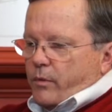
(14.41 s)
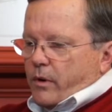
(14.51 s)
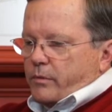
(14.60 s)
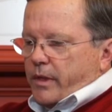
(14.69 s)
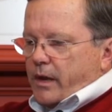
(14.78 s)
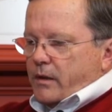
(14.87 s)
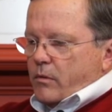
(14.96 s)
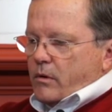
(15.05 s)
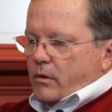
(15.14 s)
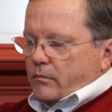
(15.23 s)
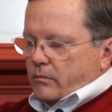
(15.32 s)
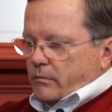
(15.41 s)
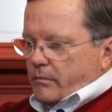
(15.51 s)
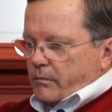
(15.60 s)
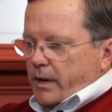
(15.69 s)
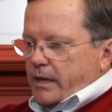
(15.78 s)
worked with Acorn
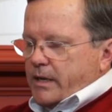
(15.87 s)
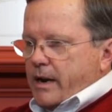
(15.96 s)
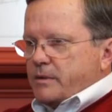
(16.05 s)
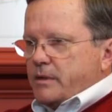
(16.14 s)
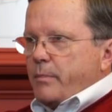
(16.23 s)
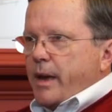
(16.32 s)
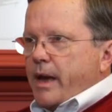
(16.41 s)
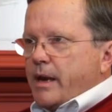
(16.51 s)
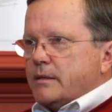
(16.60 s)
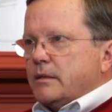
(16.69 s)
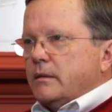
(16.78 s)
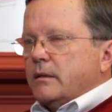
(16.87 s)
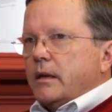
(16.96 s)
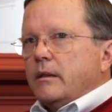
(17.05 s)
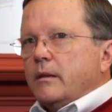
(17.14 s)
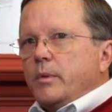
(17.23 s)
many times in the past and,
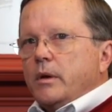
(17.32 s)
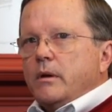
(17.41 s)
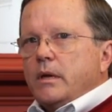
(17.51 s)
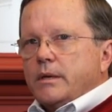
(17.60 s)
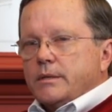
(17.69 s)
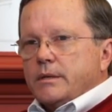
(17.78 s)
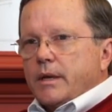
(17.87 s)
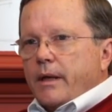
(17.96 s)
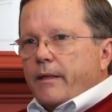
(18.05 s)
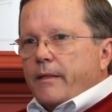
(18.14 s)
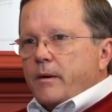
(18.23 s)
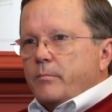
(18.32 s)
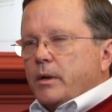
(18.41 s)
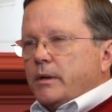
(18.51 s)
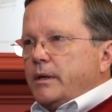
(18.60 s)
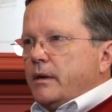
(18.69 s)
and the beauty is their
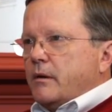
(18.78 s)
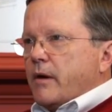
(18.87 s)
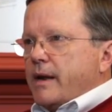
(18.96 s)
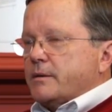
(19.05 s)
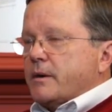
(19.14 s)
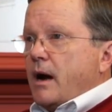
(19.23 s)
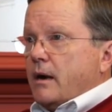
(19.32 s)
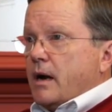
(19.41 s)
ability to grasp co